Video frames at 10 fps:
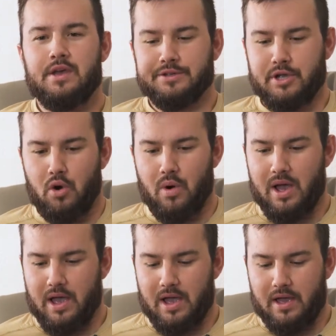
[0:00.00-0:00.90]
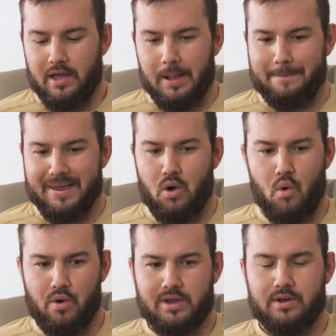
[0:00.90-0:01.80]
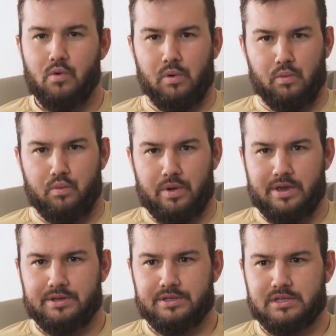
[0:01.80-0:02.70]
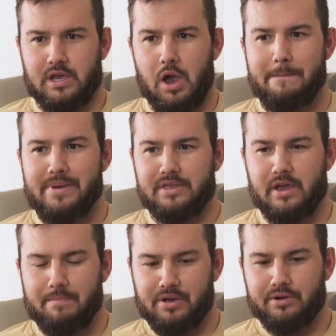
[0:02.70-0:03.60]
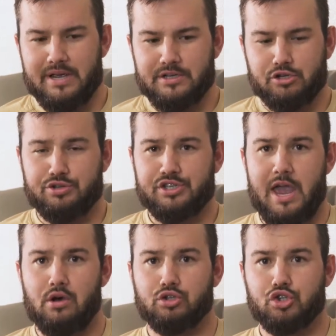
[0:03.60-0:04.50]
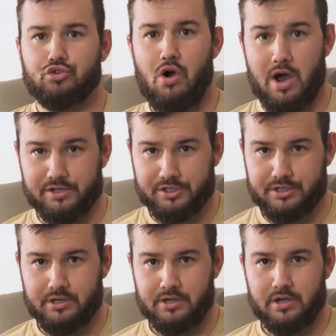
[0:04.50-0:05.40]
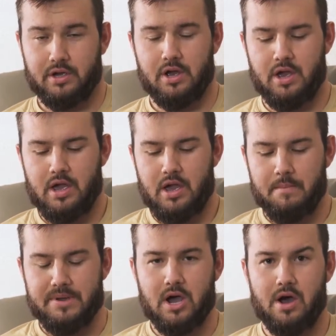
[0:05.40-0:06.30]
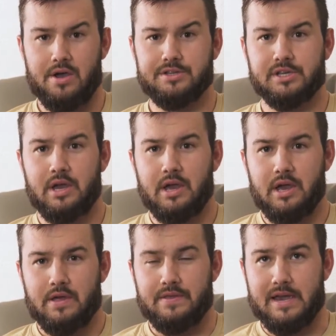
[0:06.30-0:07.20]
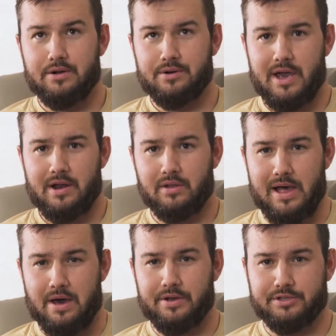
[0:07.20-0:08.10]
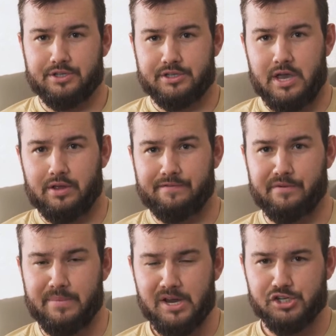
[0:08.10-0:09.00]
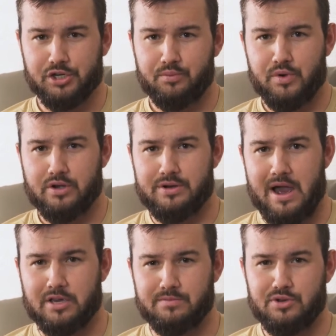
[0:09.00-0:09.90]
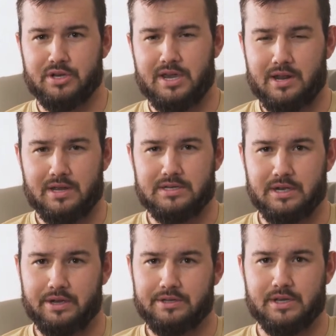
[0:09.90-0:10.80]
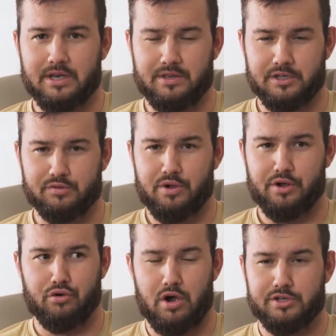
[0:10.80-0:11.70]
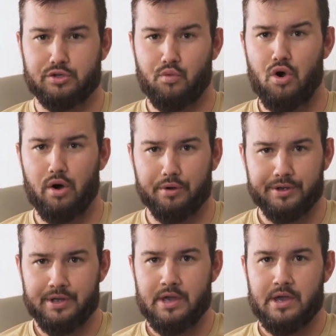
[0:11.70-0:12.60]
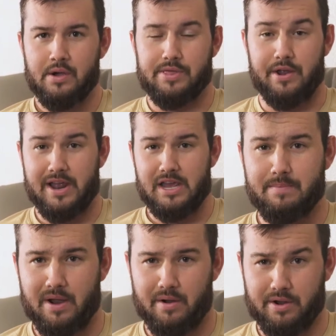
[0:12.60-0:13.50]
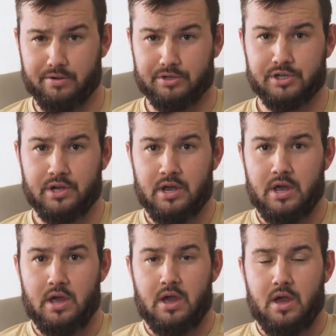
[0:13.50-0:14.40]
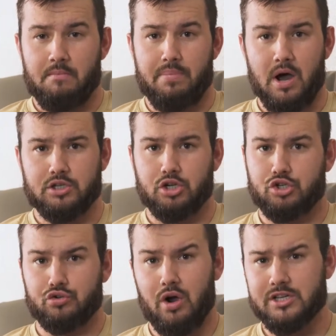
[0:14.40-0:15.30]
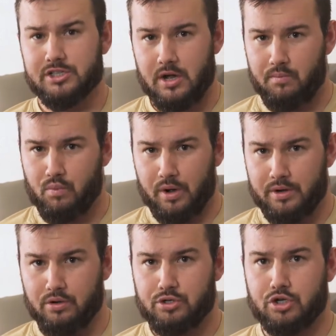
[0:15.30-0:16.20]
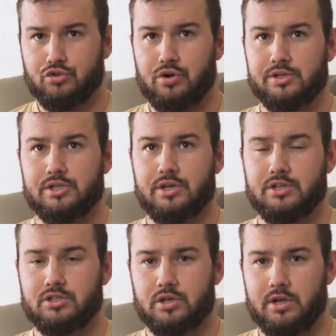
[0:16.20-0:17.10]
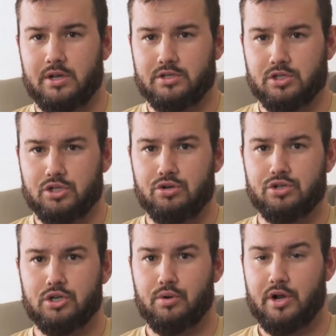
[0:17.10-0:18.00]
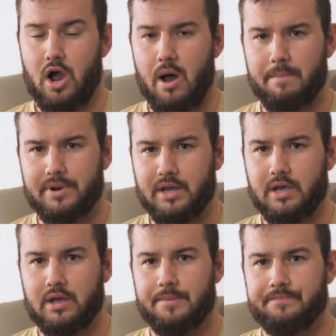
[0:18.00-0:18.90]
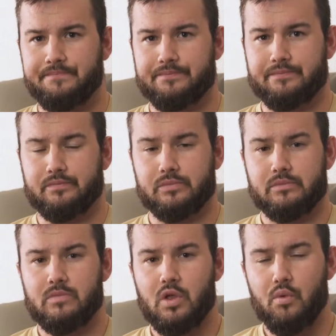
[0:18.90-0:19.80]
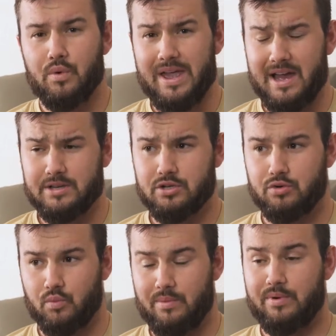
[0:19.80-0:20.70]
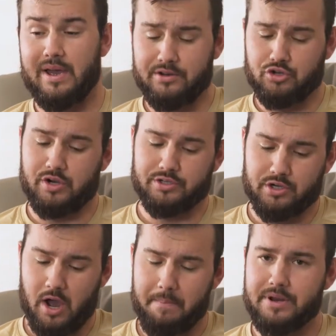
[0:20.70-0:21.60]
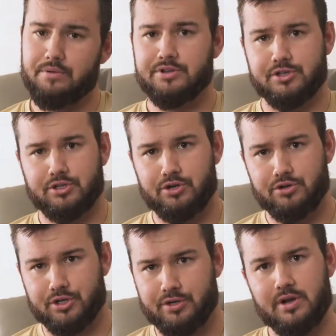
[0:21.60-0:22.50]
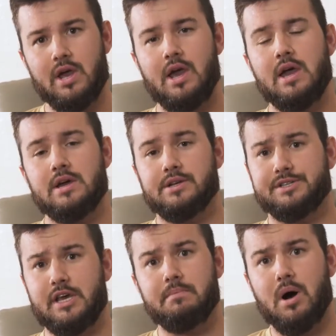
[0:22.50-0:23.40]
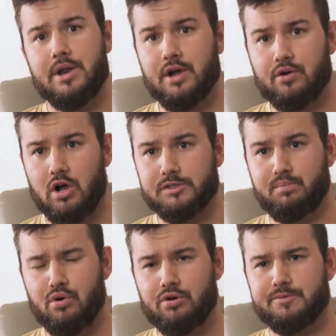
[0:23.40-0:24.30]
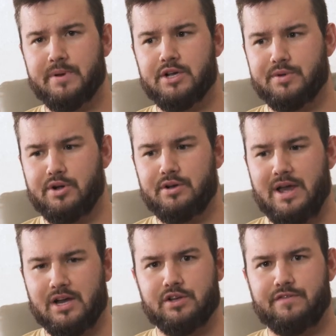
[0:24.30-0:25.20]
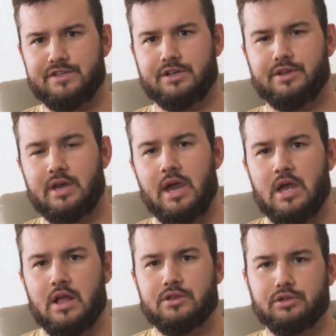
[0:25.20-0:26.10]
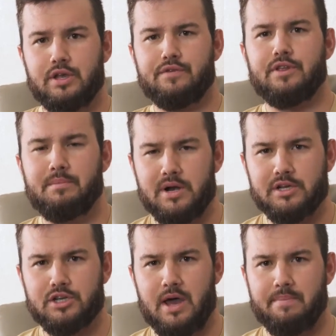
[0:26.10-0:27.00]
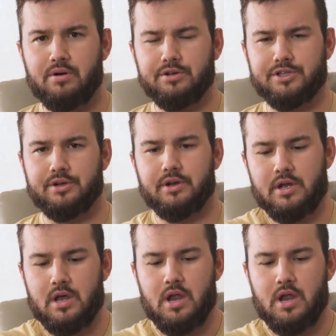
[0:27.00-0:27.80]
So Bitcoin is the ability to scale trust. Because the internet allowed us to scale information, we could now communicate ideas like this one across the world without barriers. But to trust someone or to trust an institution or a company, we had to trust a company or an institution to send money across borders because we couldn't actually physically deliver the money to that person.